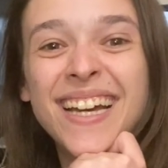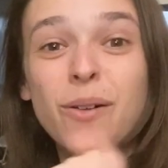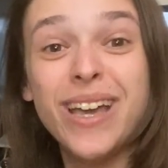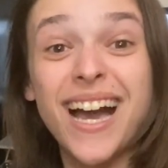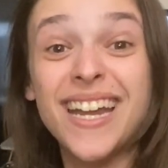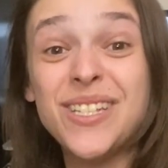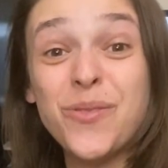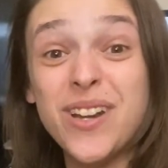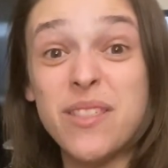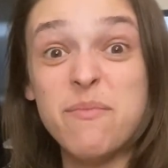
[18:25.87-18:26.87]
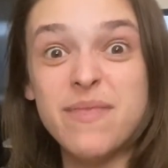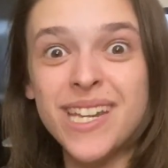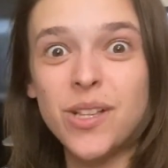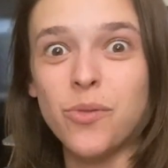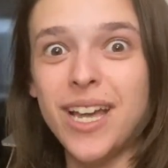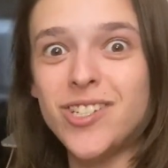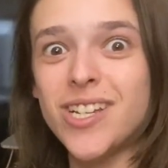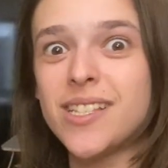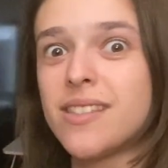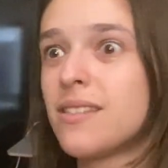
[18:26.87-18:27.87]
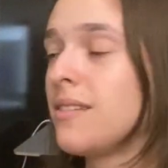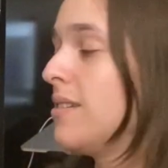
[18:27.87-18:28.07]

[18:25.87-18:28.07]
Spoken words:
We got into one of the middle wedges.